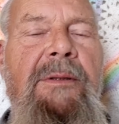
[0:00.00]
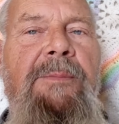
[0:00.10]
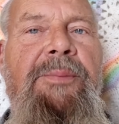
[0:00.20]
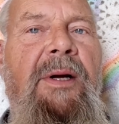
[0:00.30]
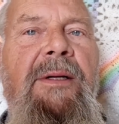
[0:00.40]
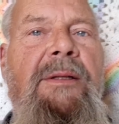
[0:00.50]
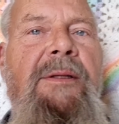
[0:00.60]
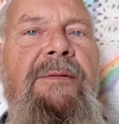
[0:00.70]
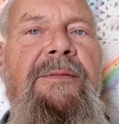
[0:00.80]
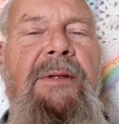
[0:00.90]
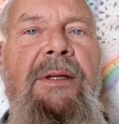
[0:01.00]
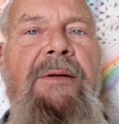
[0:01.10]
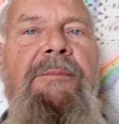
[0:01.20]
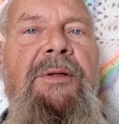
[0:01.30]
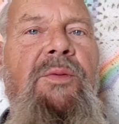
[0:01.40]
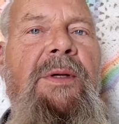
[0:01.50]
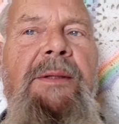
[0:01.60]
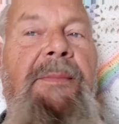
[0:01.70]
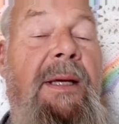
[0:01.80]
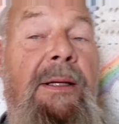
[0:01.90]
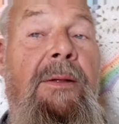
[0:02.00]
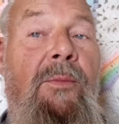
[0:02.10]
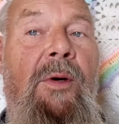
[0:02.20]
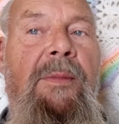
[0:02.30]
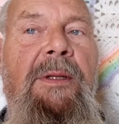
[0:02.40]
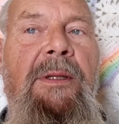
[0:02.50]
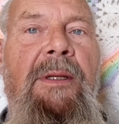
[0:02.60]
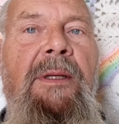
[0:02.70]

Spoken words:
the product of the love between a man and a woman